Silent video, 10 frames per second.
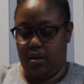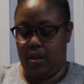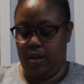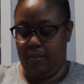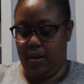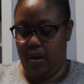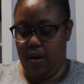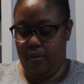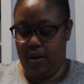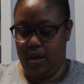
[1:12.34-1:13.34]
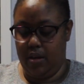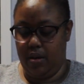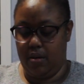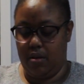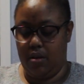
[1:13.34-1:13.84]
Keep going.
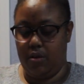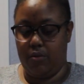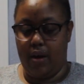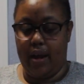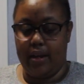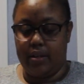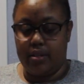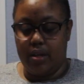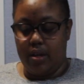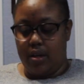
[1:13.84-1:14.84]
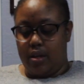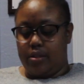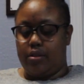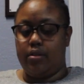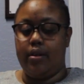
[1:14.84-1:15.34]
All right.
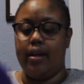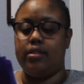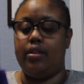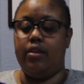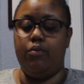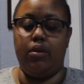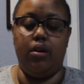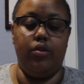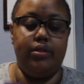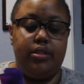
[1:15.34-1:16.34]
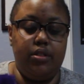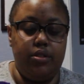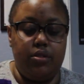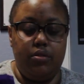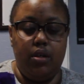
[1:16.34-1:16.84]
So the next thing we're going to
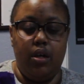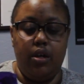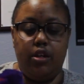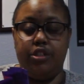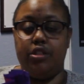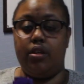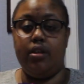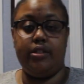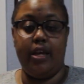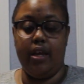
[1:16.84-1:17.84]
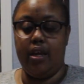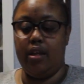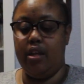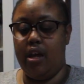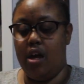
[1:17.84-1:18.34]
do, you're just going to take
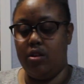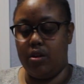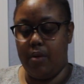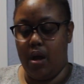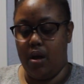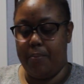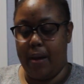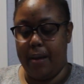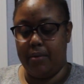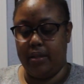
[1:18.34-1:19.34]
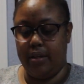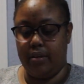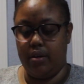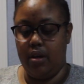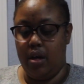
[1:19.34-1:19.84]
any color pipe
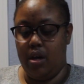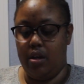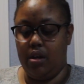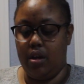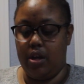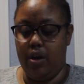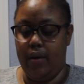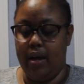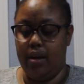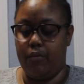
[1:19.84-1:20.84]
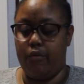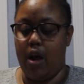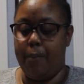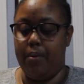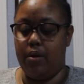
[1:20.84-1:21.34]
cleaner, and you're going to go ahead and
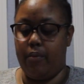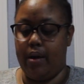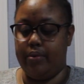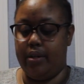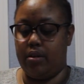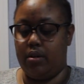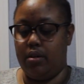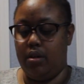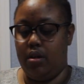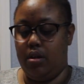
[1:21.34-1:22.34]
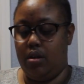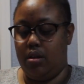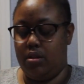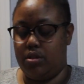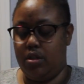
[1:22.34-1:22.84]
wrap it around here.
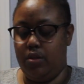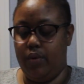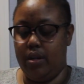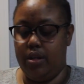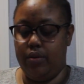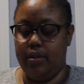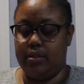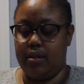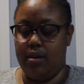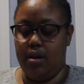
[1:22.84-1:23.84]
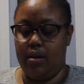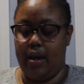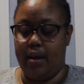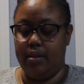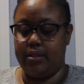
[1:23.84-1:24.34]
So you want to do it
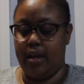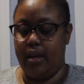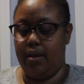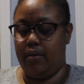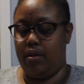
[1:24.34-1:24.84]
kind of tight.